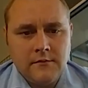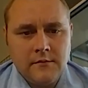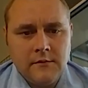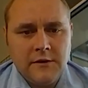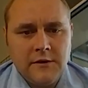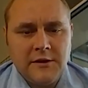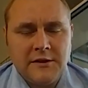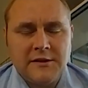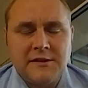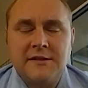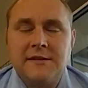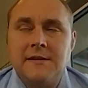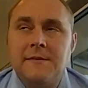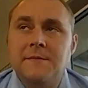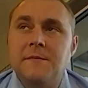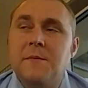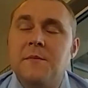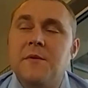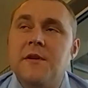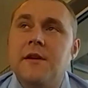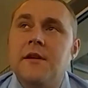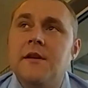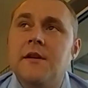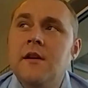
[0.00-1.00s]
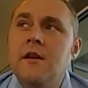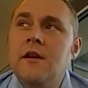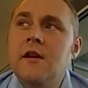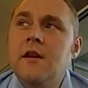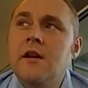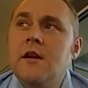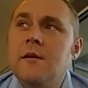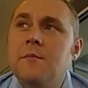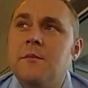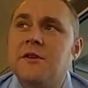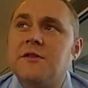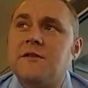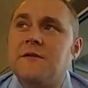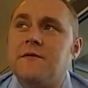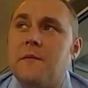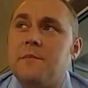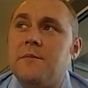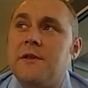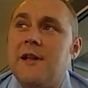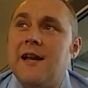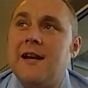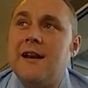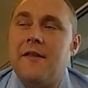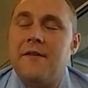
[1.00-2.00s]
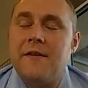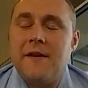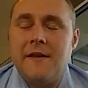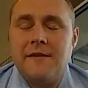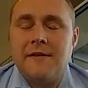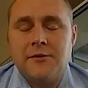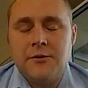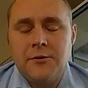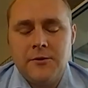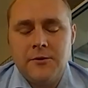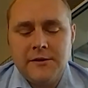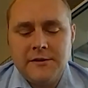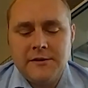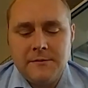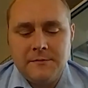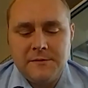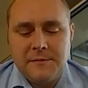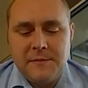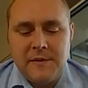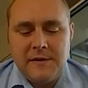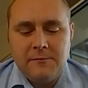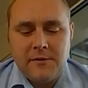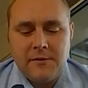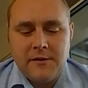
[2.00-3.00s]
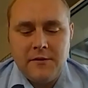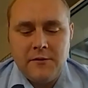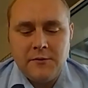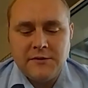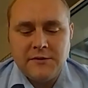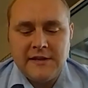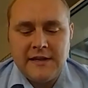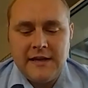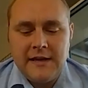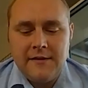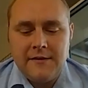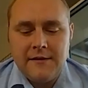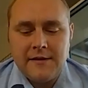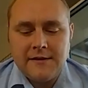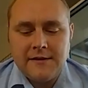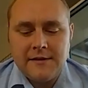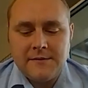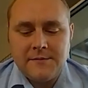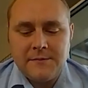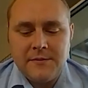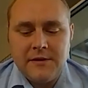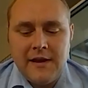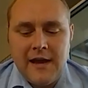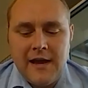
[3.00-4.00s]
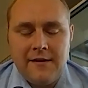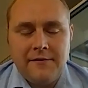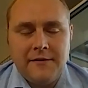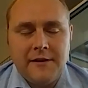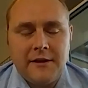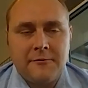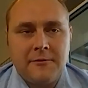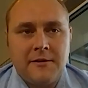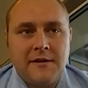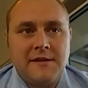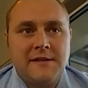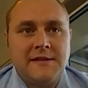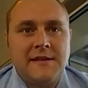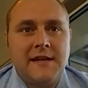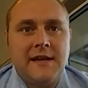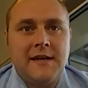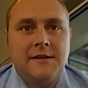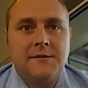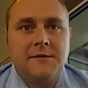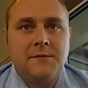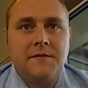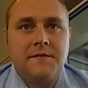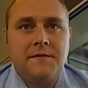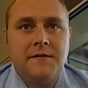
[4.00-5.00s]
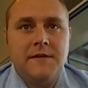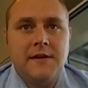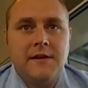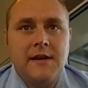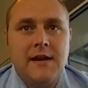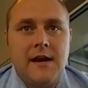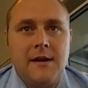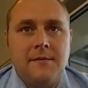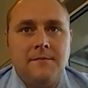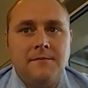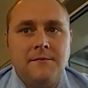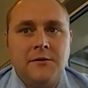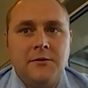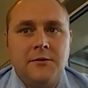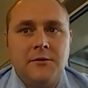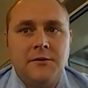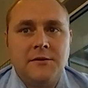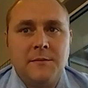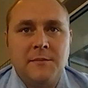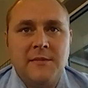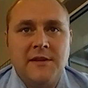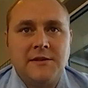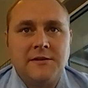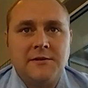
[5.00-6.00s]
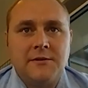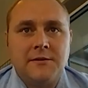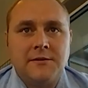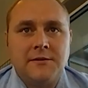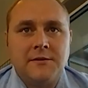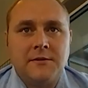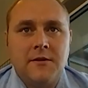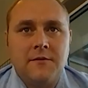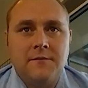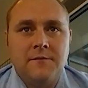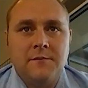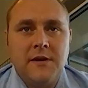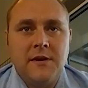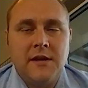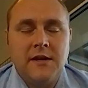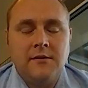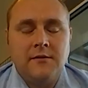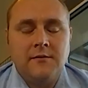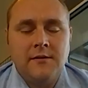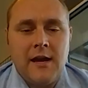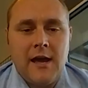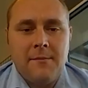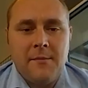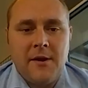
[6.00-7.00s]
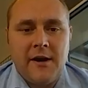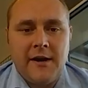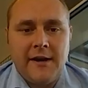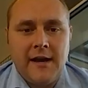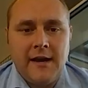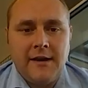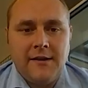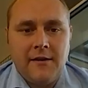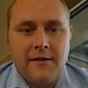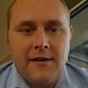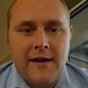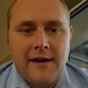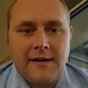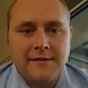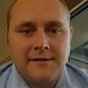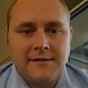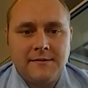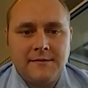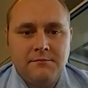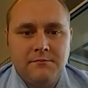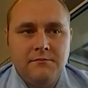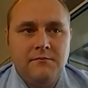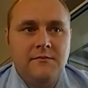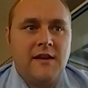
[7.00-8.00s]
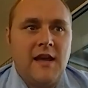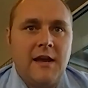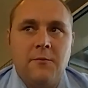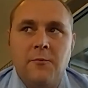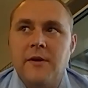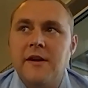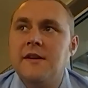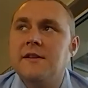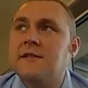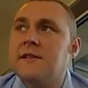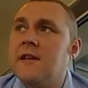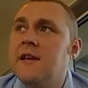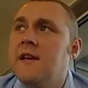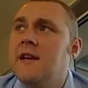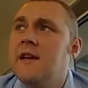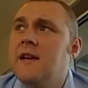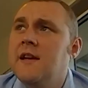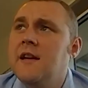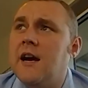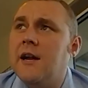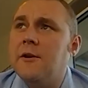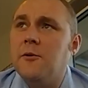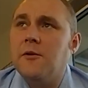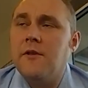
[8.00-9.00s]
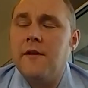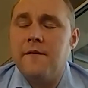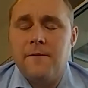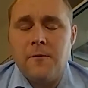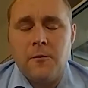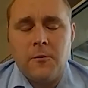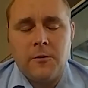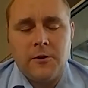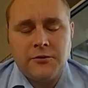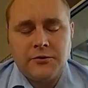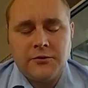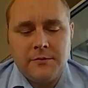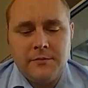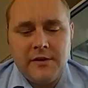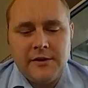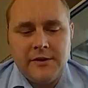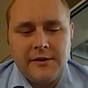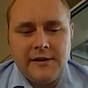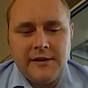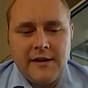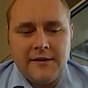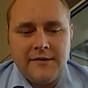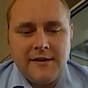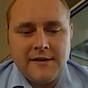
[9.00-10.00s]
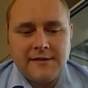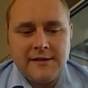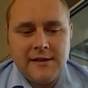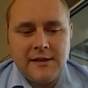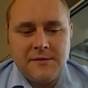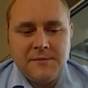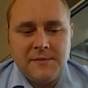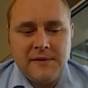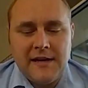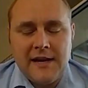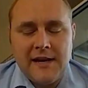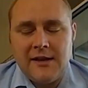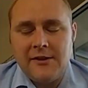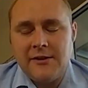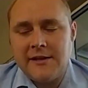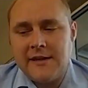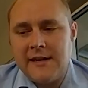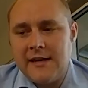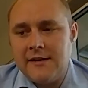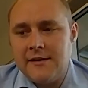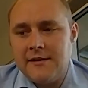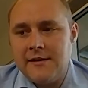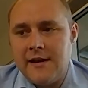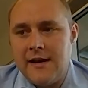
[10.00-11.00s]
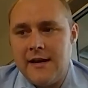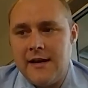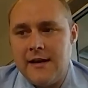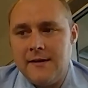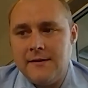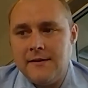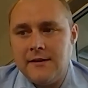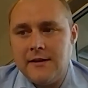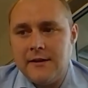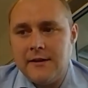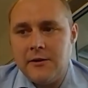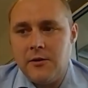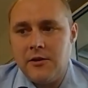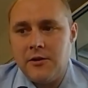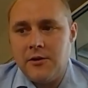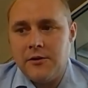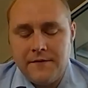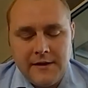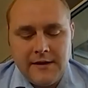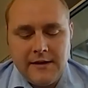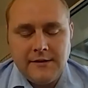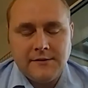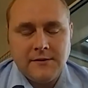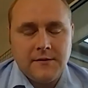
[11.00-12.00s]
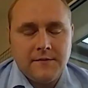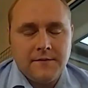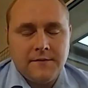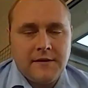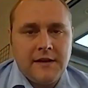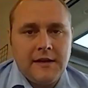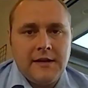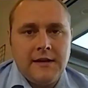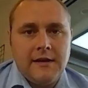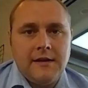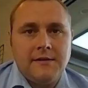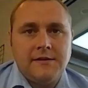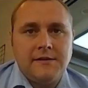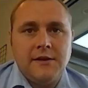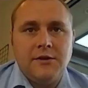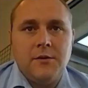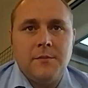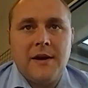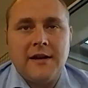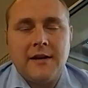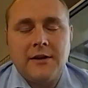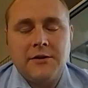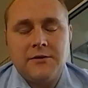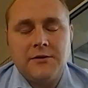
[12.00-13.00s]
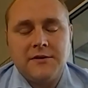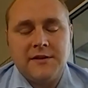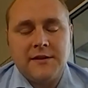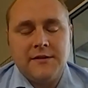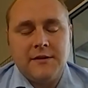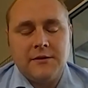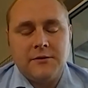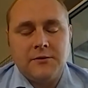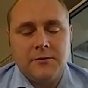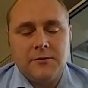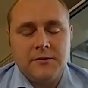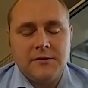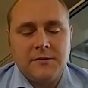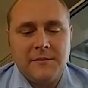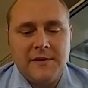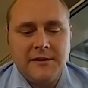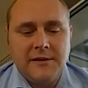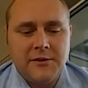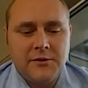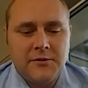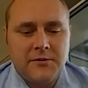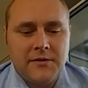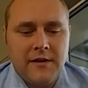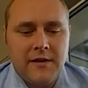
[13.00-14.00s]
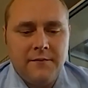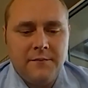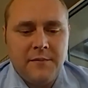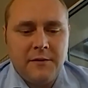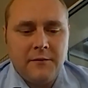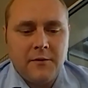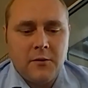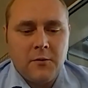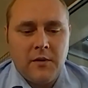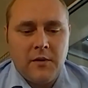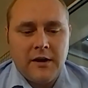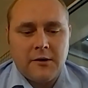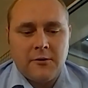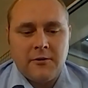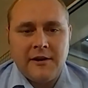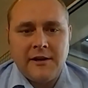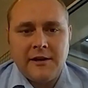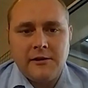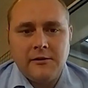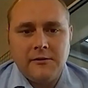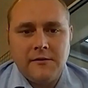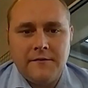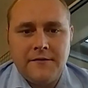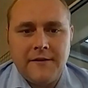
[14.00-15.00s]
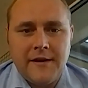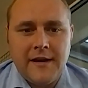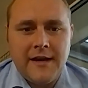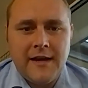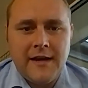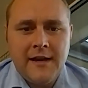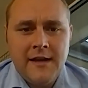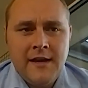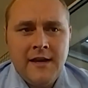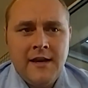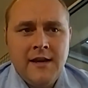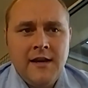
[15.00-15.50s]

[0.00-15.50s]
Doesn't seem to be much of a plan. I think tourism's been one of those key things that's been heavily criticised, with the tourism minister sort of being MIA the last 8 weeks, and only 400 million at this stage has been allocated. And I know a lot of the sort of key senior managers in the tourism industry have been quite critical of that.